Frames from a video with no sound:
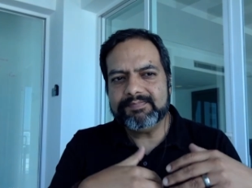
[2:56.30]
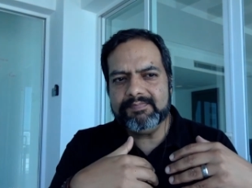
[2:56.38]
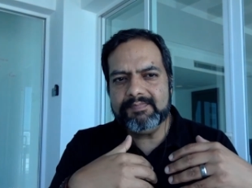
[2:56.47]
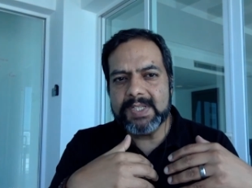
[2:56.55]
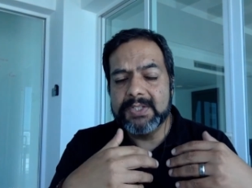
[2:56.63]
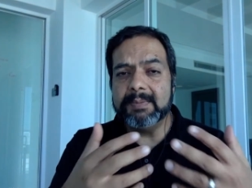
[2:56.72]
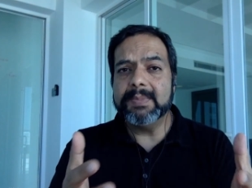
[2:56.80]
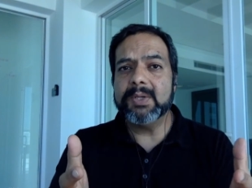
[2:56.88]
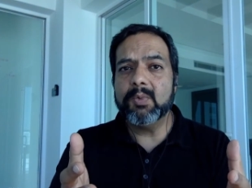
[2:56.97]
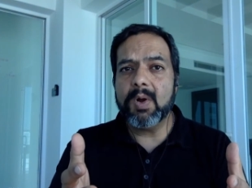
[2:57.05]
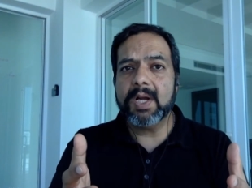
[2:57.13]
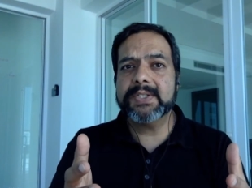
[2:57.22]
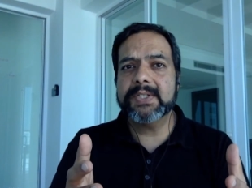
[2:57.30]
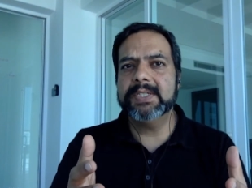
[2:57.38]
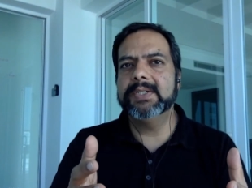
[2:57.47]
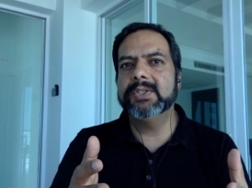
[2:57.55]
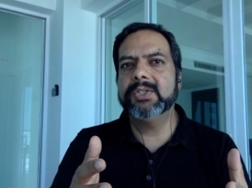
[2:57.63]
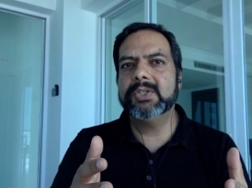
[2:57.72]
somebody walks
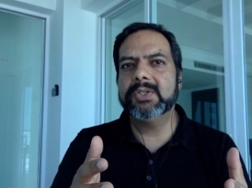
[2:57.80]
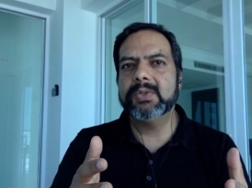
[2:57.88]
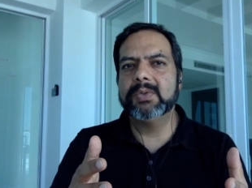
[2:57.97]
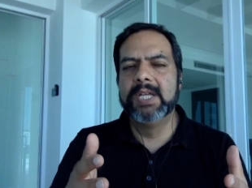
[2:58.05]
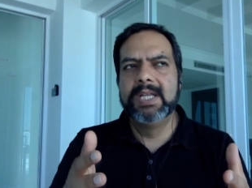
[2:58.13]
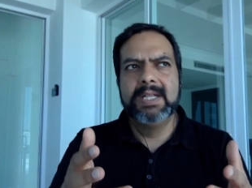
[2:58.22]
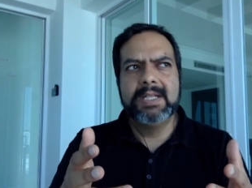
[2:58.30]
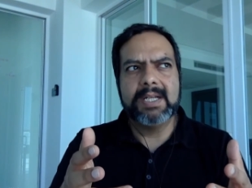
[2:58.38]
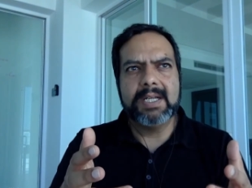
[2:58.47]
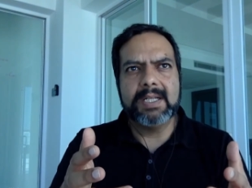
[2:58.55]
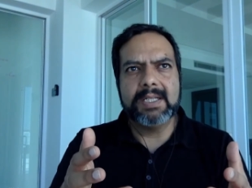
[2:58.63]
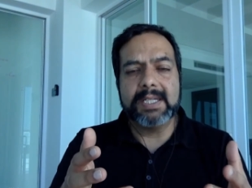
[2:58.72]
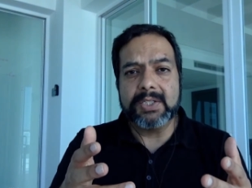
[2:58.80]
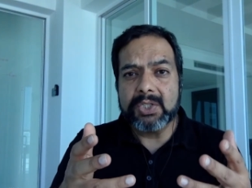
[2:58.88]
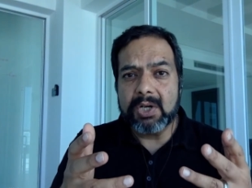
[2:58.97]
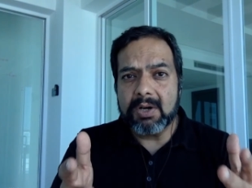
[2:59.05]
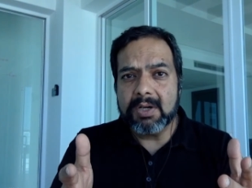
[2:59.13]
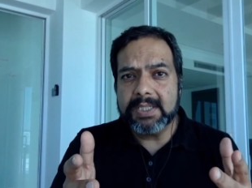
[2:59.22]
into like a
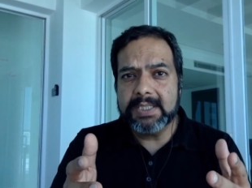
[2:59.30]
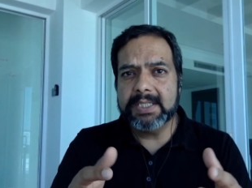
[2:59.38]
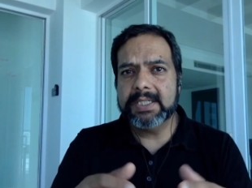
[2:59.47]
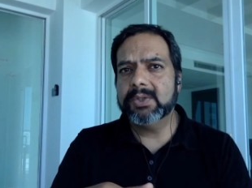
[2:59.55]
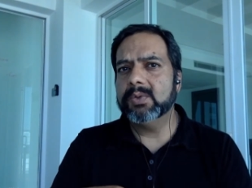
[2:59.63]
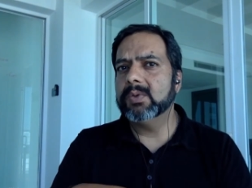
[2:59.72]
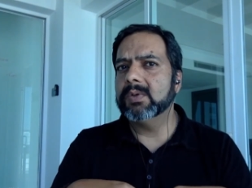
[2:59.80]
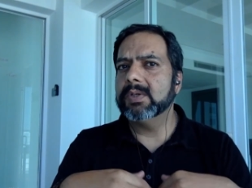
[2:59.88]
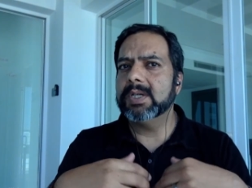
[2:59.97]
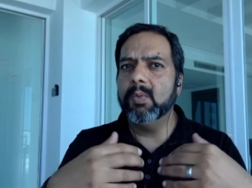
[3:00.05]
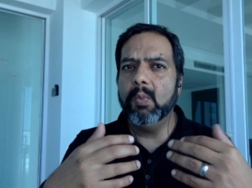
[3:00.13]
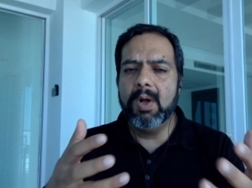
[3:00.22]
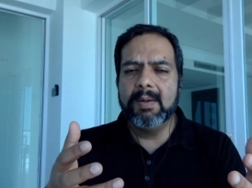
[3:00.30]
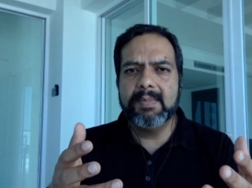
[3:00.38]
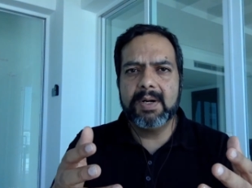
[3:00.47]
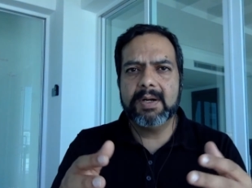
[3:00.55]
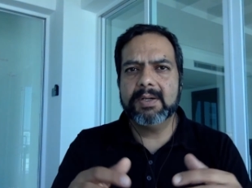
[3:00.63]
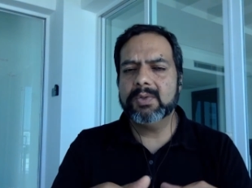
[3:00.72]
Target or a
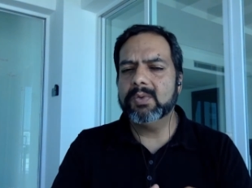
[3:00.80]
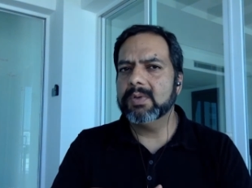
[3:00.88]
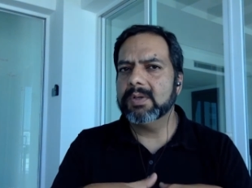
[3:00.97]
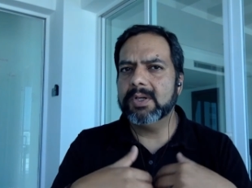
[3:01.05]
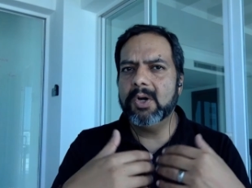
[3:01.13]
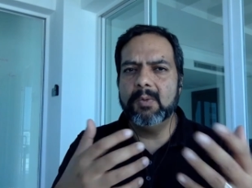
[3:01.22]
Walmart or a Home